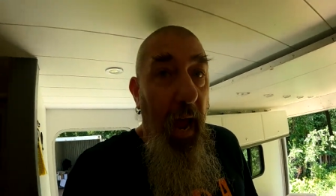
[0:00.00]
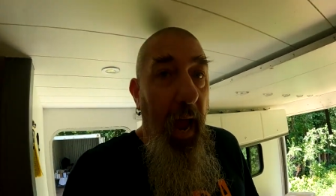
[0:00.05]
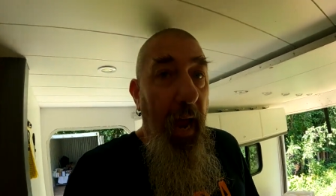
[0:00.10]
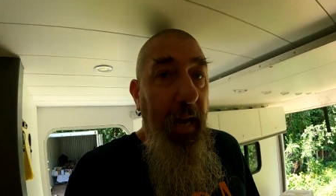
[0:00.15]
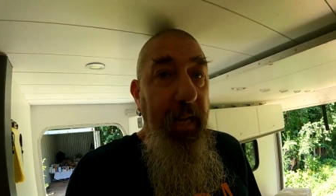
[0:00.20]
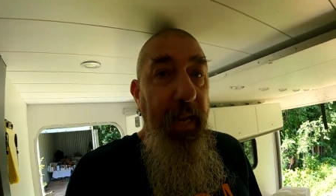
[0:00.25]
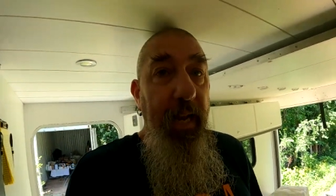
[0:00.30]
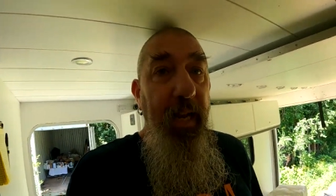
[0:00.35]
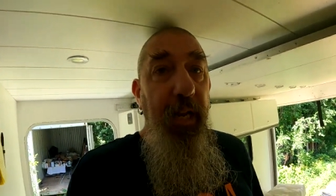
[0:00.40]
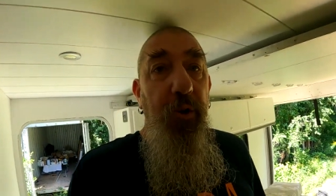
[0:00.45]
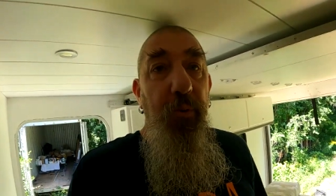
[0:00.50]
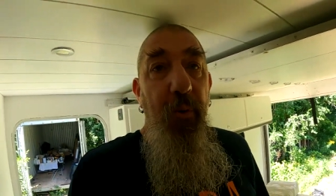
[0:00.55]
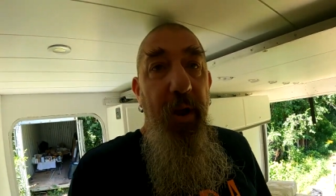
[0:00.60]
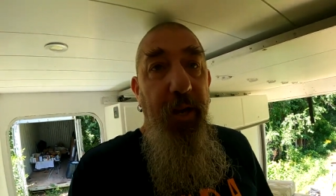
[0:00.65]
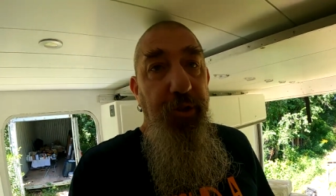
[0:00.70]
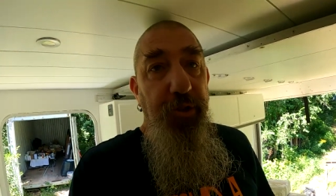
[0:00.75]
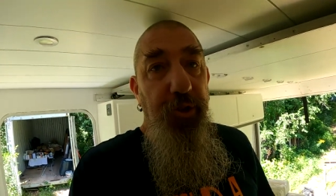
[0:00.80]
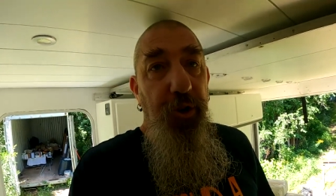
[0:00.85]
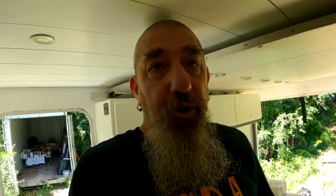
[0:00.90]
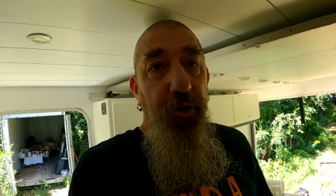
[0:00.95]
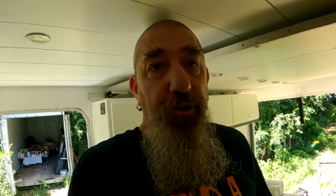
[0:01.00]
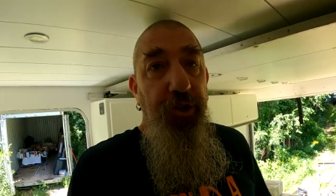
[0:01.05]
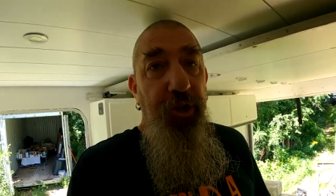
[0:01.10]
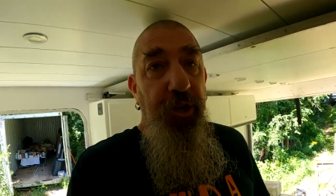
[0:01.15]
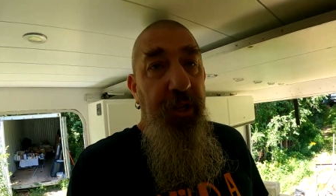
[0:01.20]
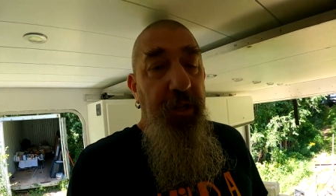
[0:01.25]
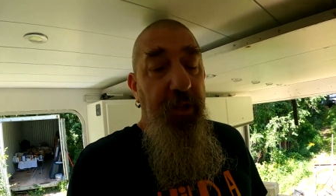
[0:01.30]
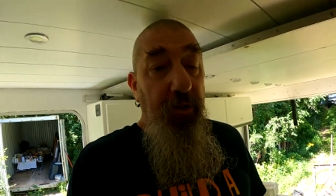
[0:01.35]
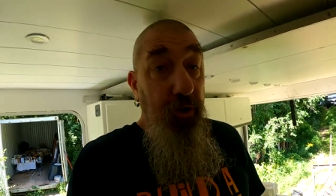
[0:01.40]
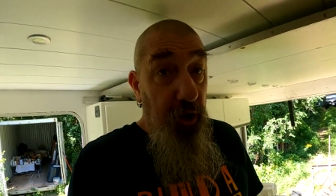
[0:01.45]
I did a quick search
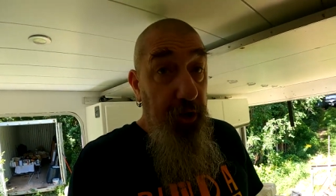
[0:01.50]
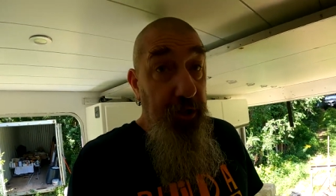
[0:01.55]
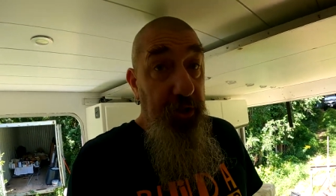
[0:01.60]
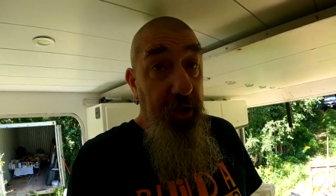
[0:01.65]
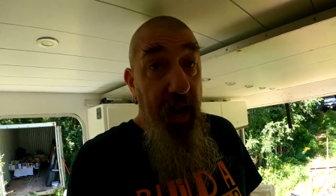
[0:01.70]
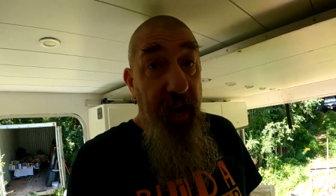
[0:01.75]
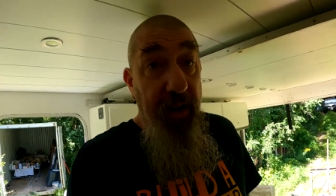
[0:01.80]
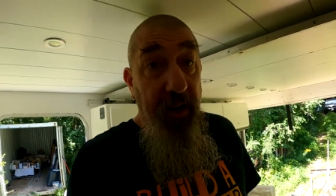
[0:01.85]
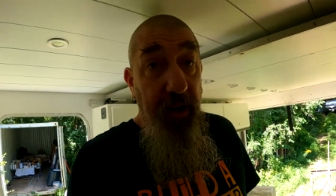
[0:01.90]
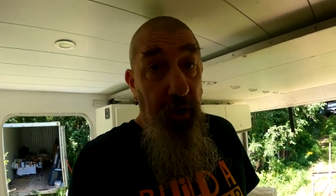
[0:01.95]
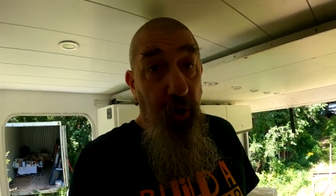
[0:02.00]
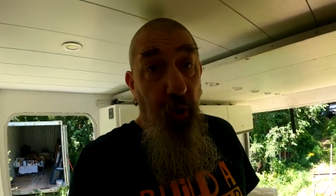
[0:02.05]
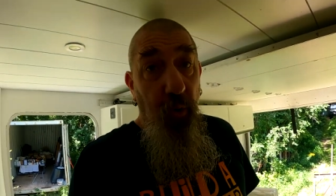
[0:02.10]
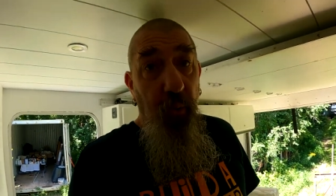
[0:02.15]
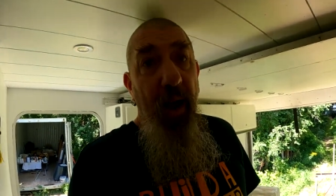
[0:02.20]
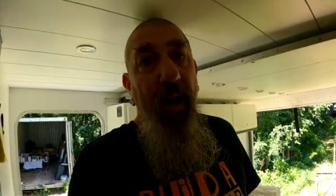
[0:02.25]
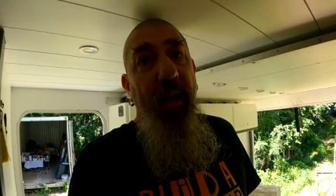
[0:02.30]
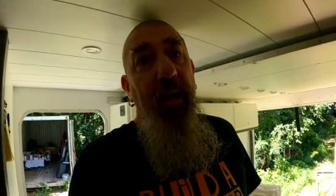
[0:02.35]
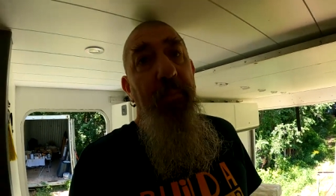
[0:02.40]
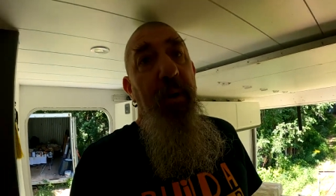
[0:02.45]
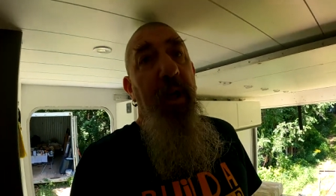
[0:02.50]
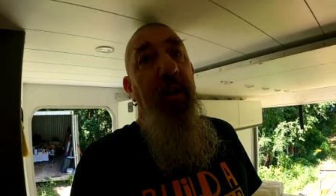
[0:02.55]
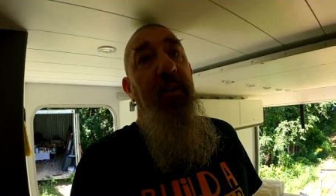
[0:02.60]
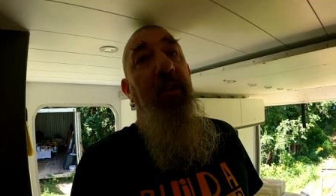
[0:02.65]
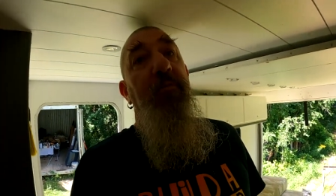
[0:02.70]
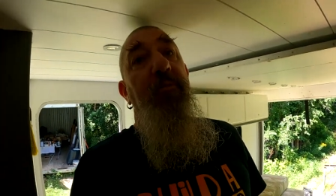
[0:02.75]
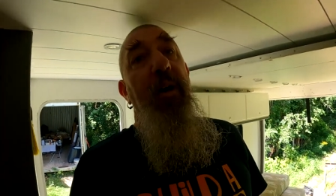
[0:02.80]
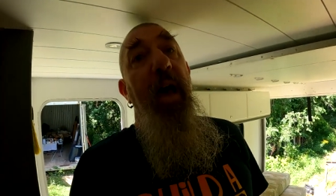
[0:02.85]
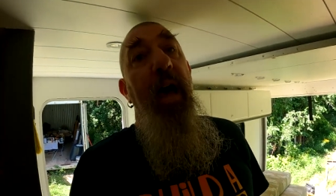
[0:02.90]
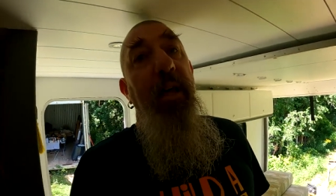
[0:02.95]
and it looks like, you know,
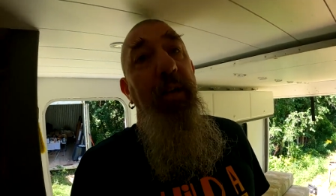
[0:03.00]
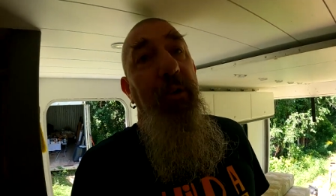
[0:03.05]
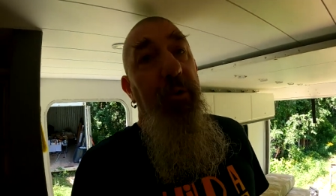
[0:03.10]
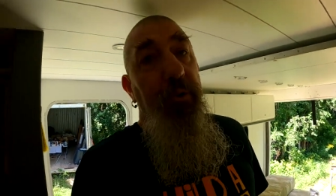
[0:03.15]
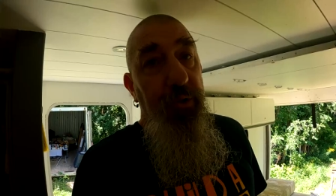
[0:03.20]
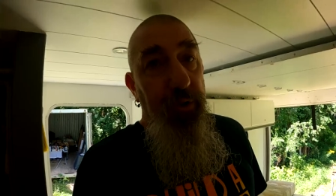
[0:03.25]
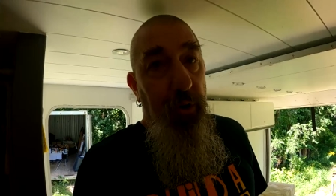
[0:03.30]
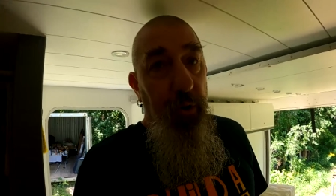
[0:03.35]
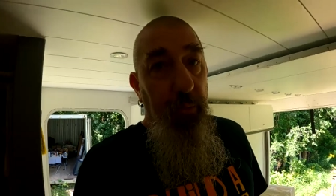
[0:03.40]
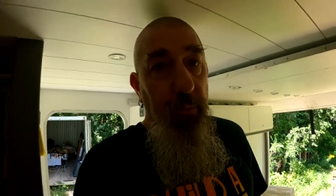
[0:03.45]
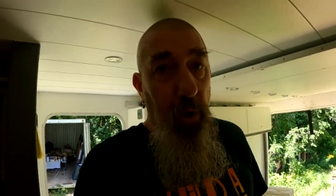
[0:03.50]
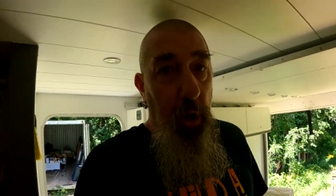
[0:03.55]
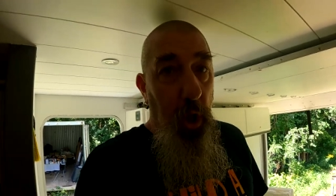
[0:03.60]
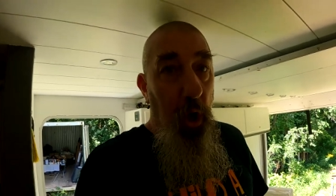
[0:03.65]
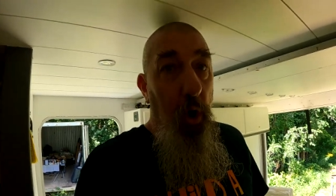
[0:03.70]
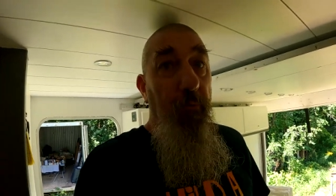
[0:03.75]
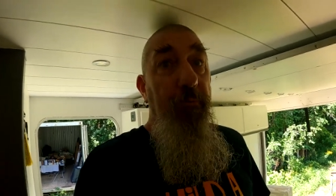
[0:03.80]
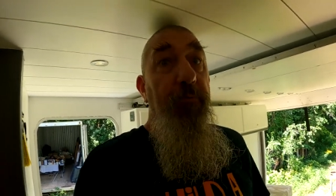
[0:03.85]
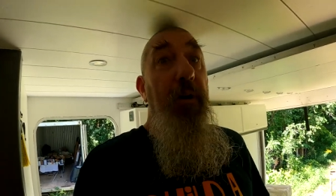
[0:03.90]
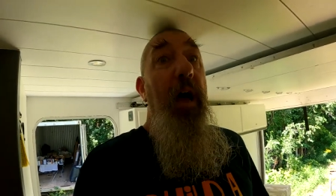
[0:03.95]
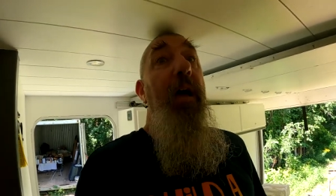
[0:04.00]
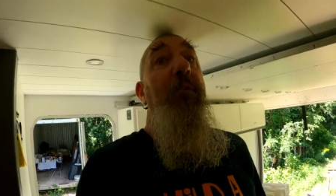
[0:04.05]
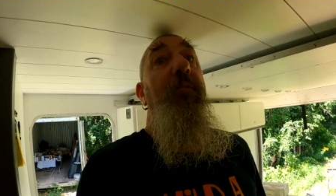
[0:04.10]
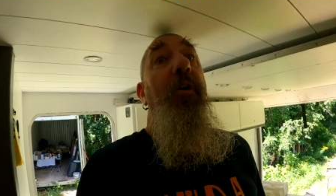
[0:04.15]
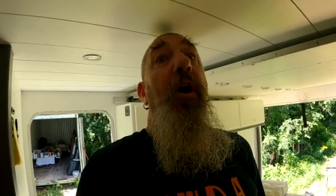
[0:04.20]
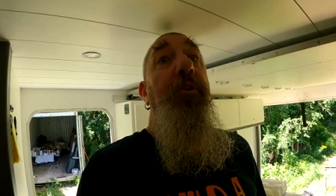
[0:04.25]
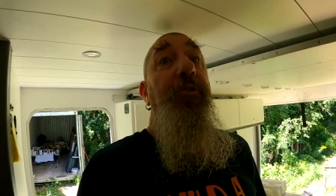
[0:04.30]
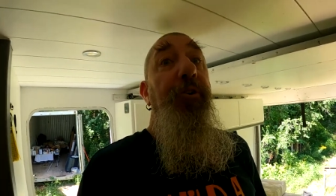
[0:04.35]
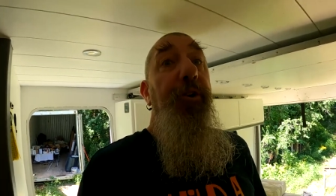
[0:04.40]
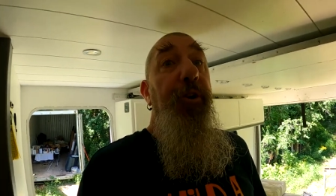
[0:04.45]
recommended values are below
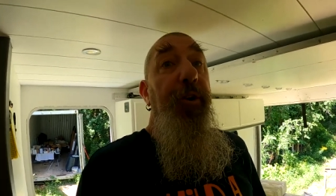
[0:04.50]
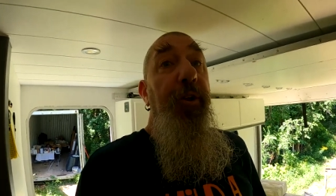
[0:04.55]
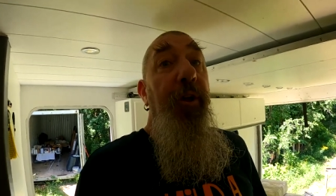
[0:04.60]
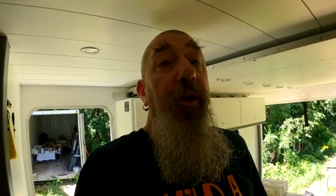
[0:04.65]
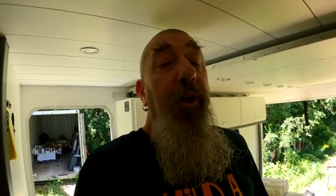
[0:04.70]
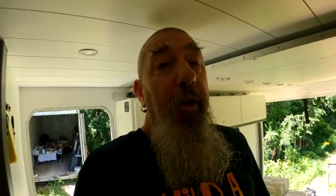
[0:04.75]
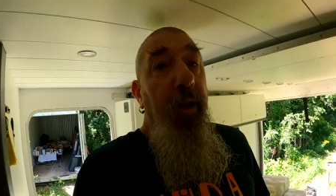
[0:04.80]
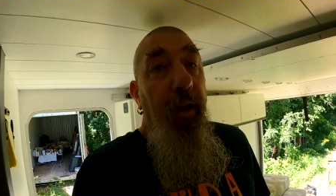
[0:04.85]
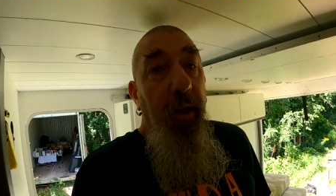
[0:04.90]
500,